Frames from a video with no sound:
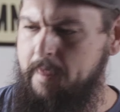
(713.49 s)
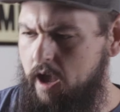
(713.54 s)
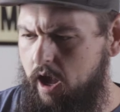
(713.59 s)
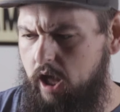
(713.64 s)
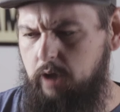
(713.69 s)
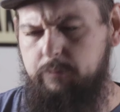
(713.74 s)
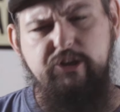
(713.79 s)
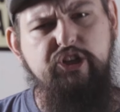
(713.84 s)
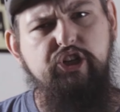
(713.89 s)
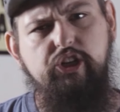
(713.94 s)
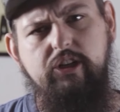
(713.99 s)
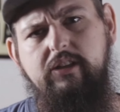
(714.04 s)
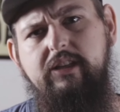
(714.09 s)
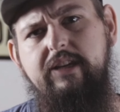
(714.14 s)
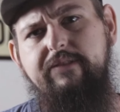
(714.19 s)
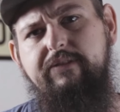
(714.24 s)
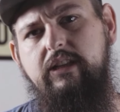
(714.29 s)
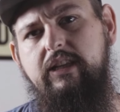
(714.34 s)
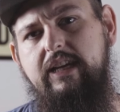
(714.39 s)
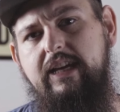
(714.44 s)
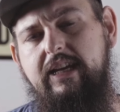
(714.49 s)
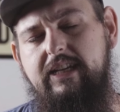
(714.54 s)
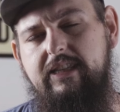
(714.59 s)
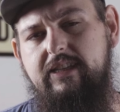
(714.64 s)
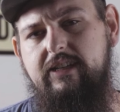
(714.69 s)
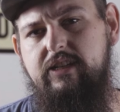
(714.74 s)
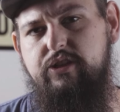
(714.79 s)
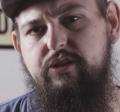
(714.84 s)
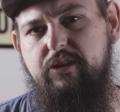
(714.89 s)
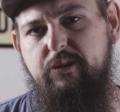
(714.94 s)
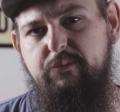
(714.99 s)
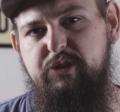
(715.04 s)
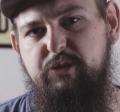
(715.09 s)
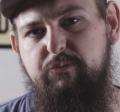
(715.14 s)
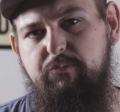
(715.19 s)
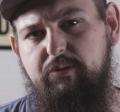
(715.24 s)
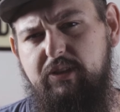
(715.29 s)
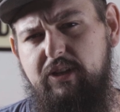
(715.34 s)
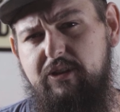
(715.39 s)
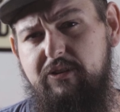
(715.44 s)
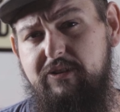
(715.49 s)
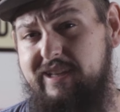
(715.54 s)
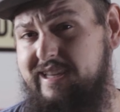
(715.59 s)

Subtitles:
I'll be sure to leave a link in the description below